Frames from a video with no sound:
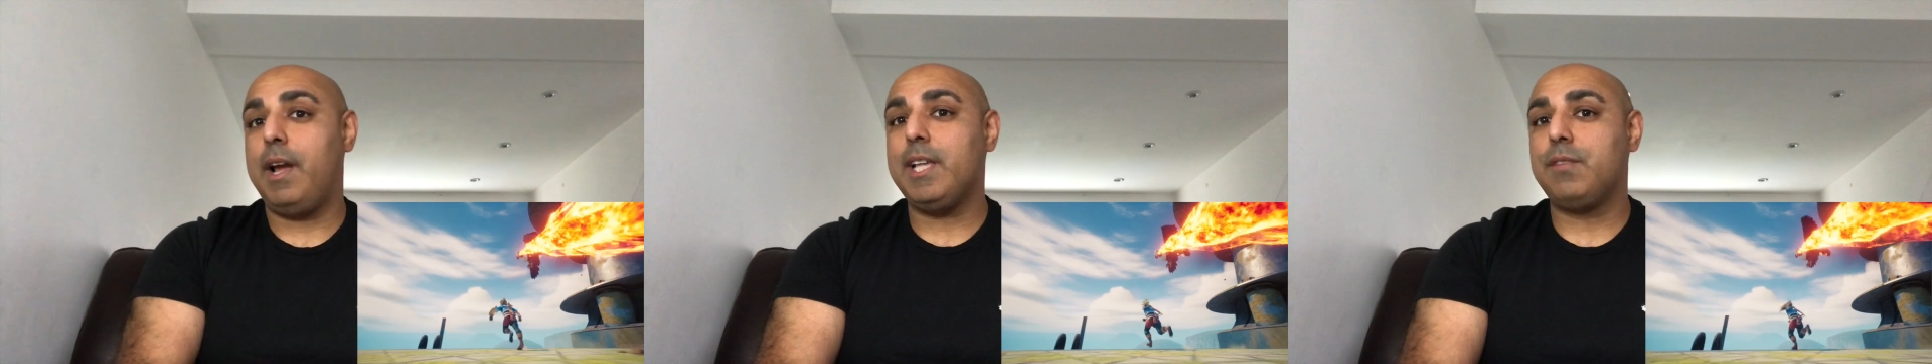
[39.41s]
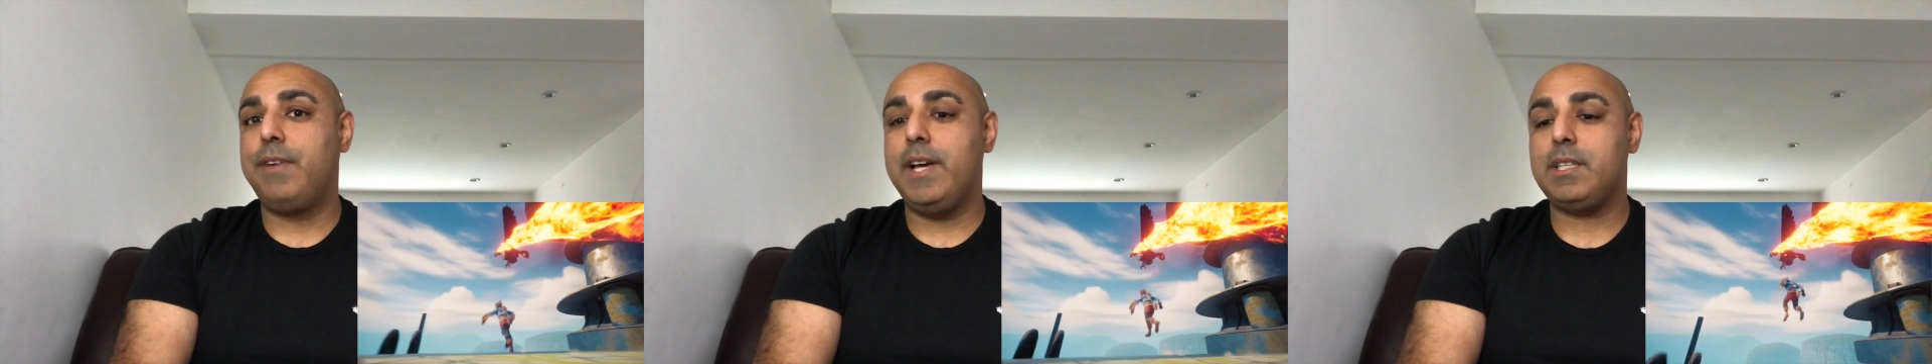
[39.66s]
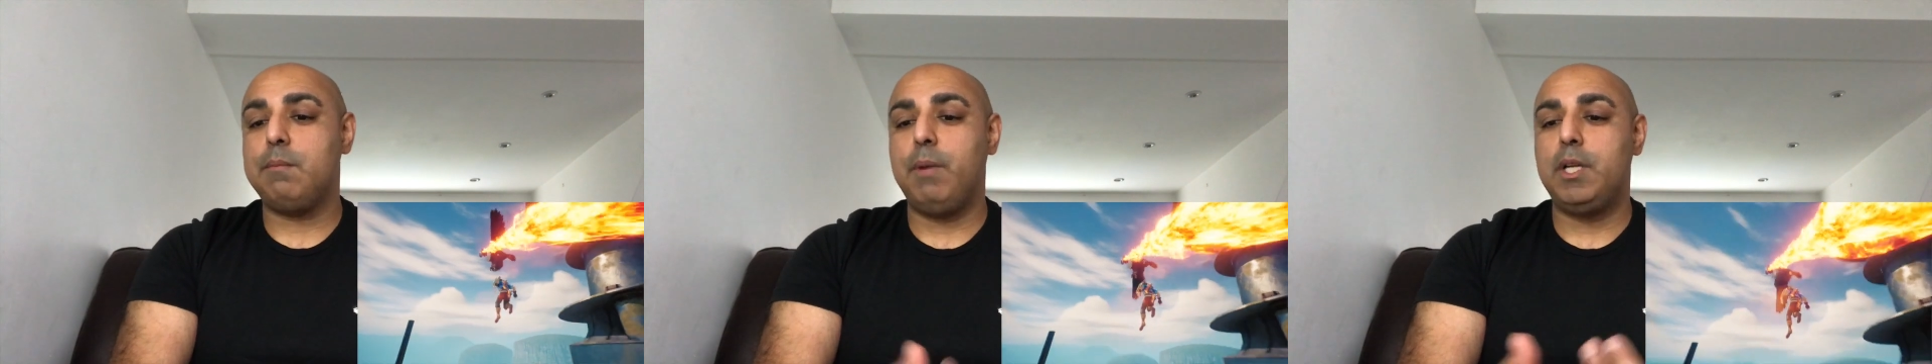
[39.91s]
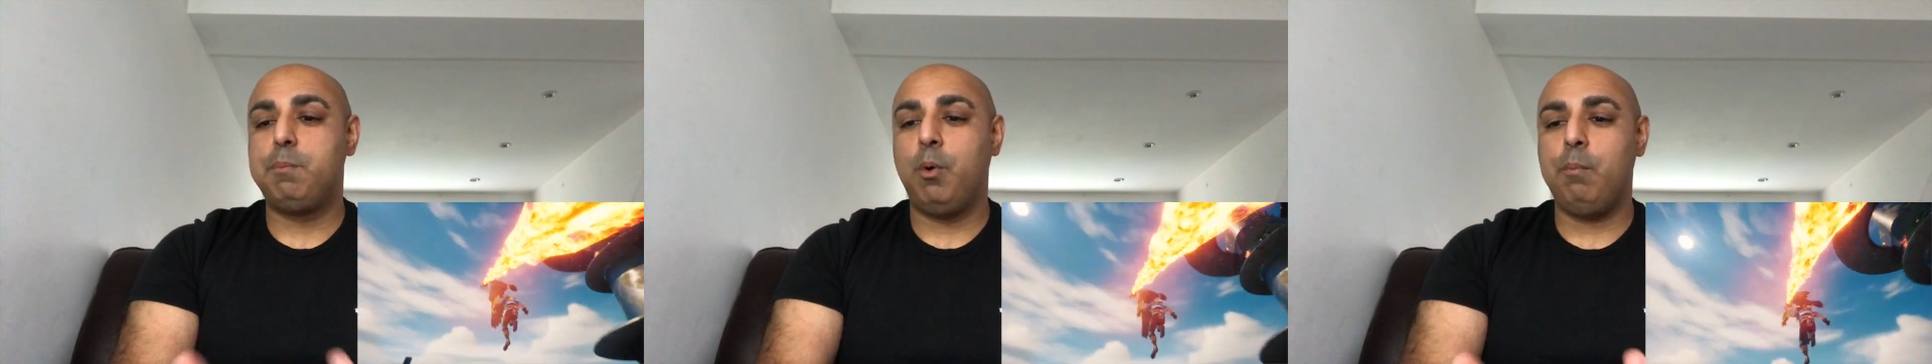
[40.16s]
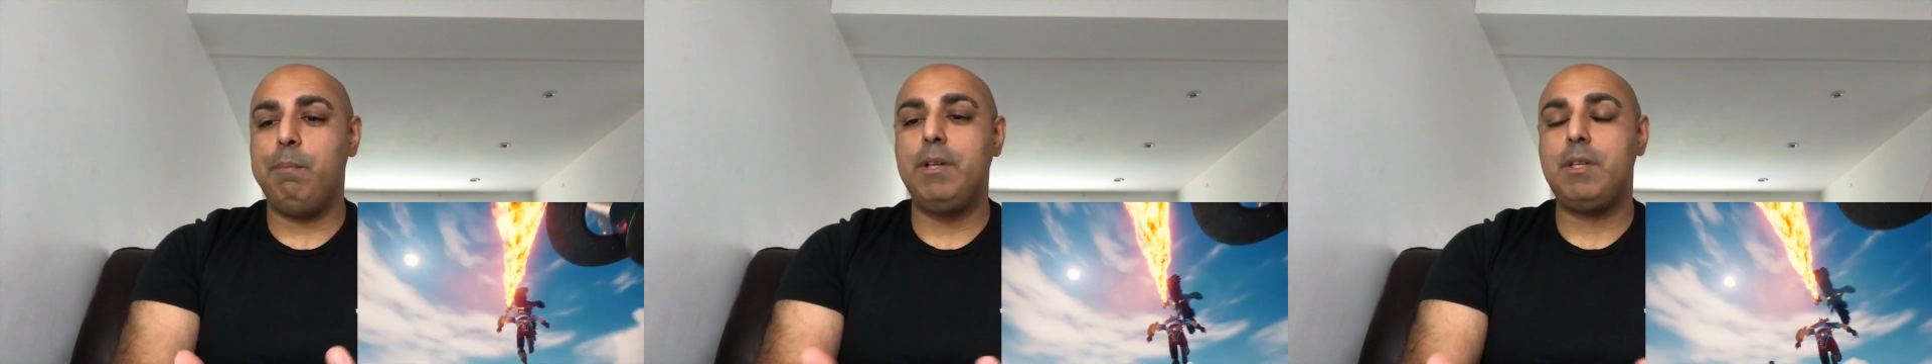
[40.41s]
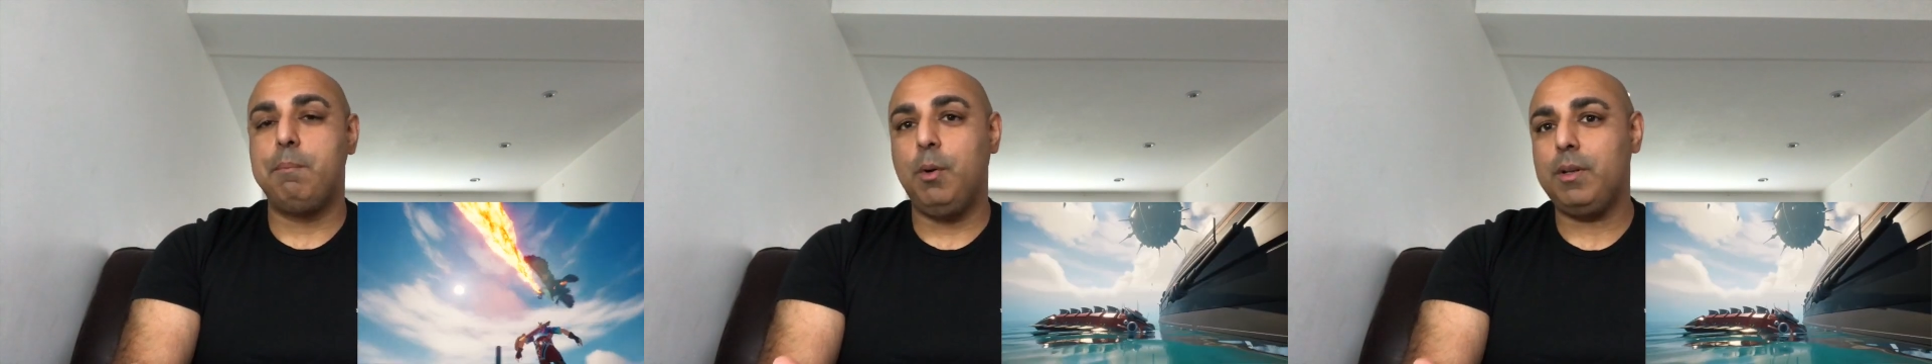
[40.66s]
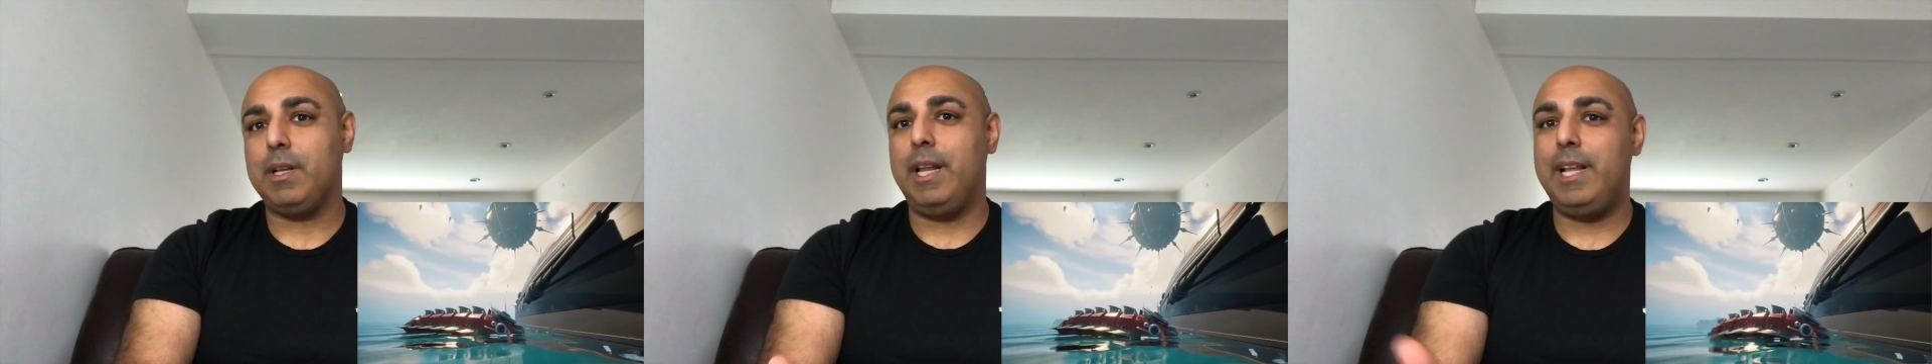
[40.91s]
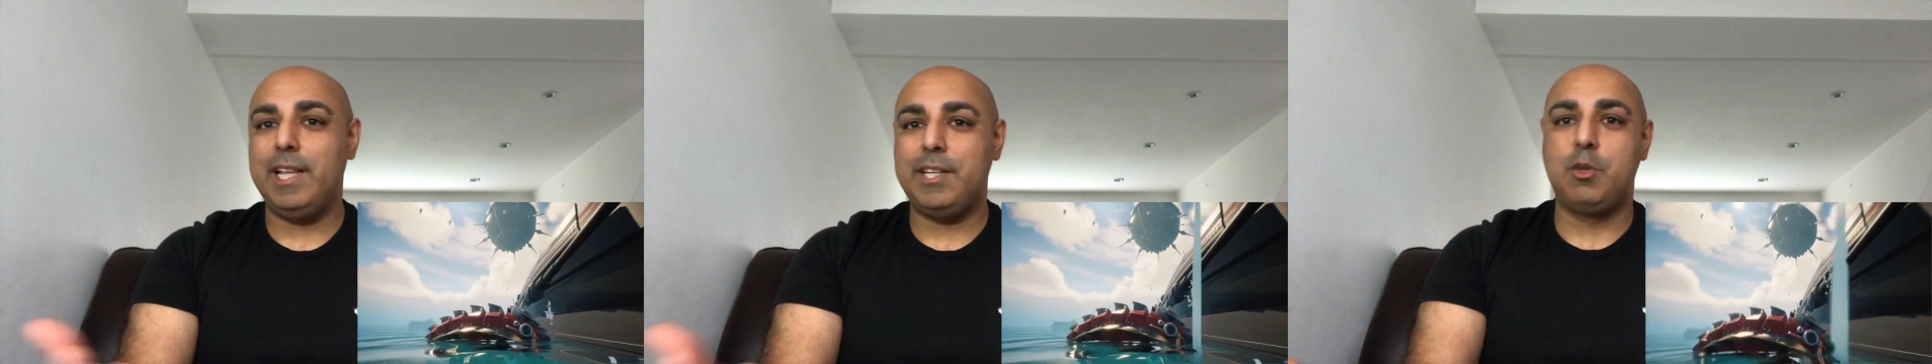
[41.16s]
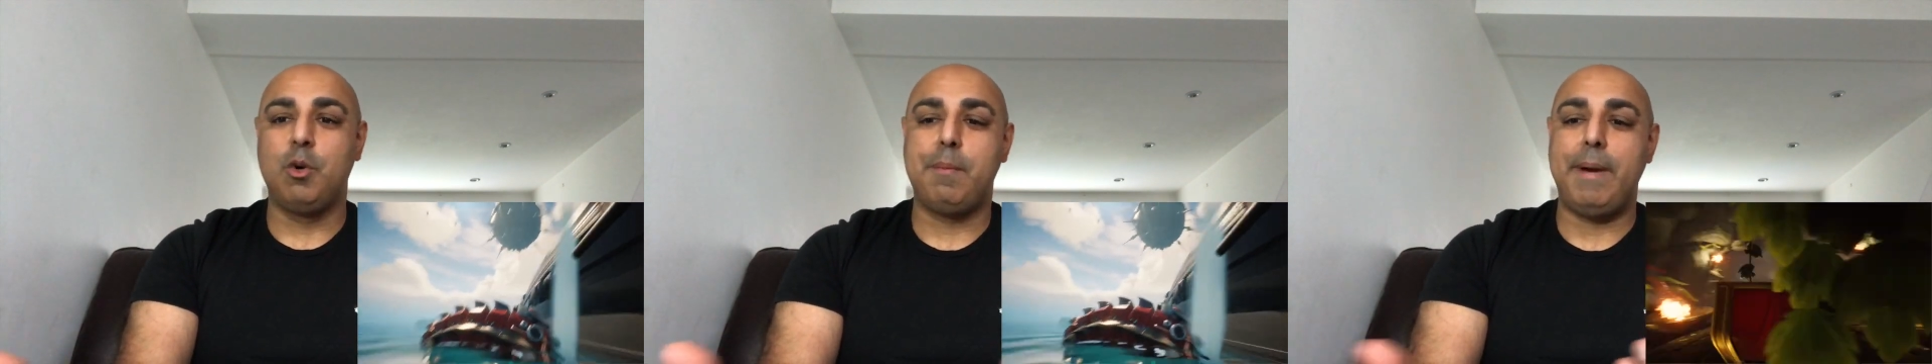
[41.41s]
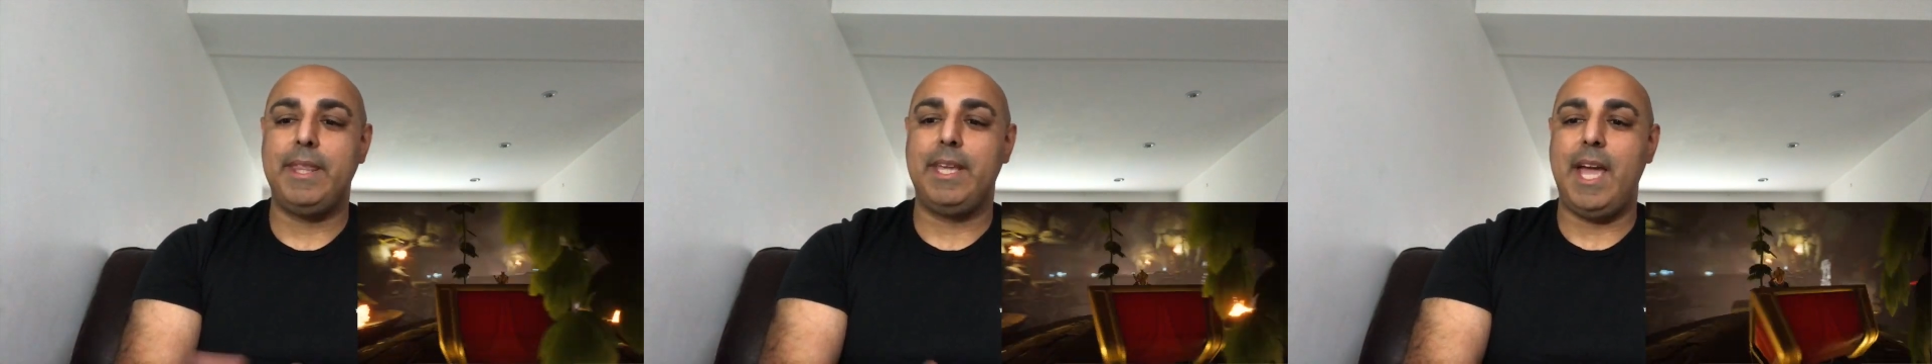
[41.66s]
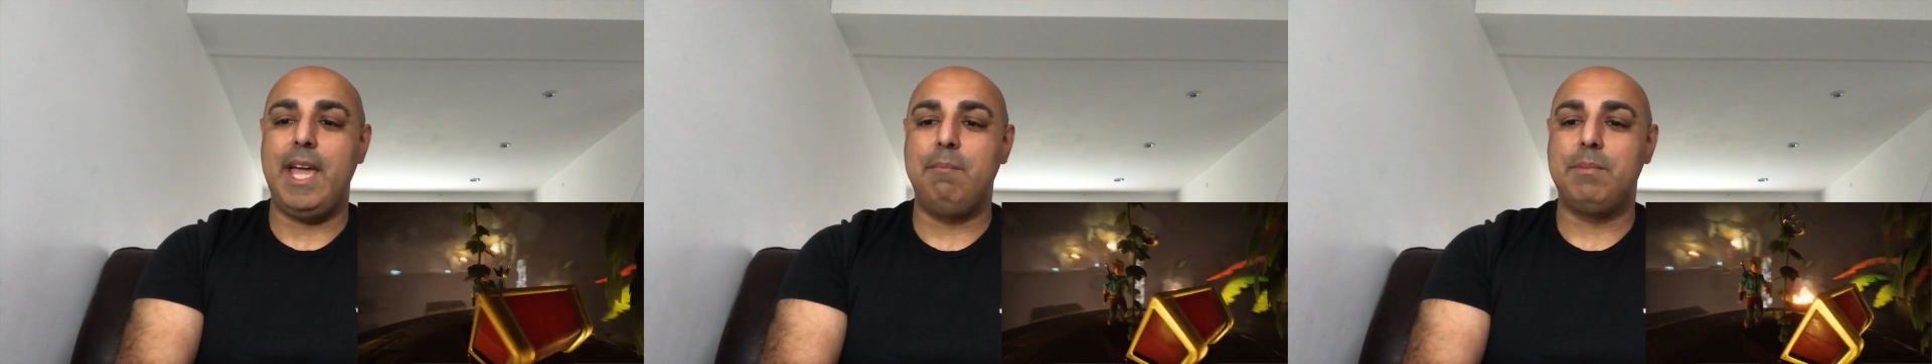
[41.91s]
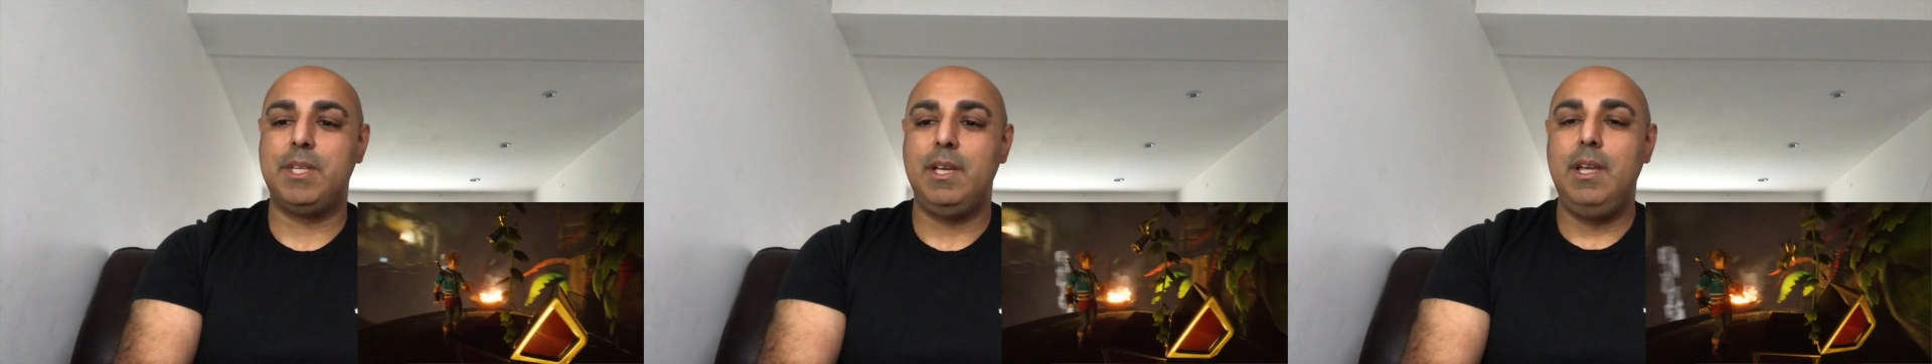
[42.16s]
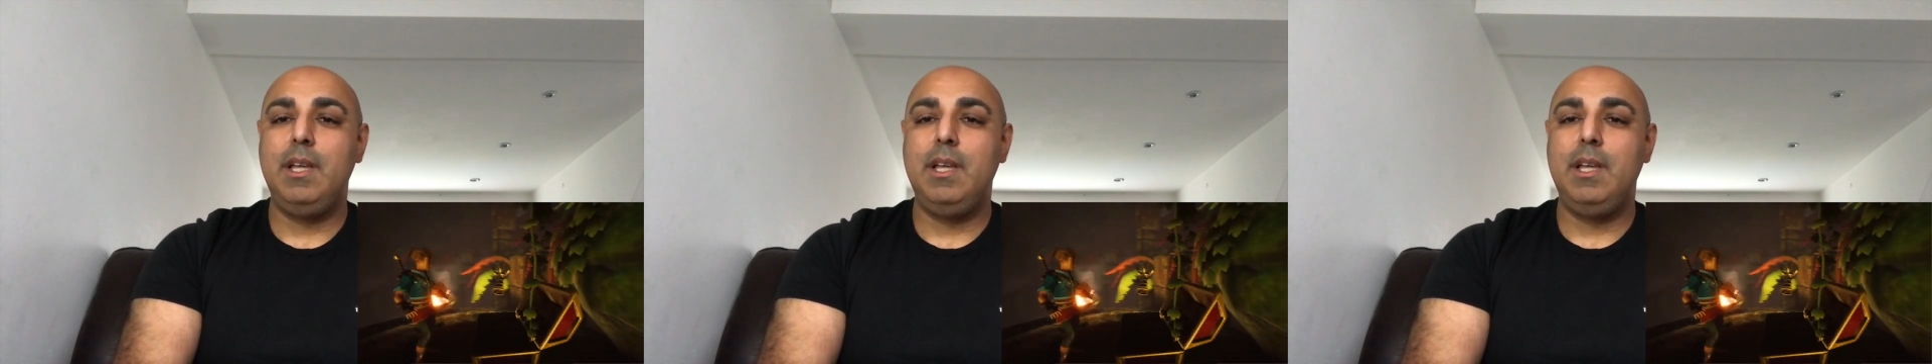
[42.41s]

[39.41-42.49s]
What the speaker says: guess first and most importantly, let's talk about the games.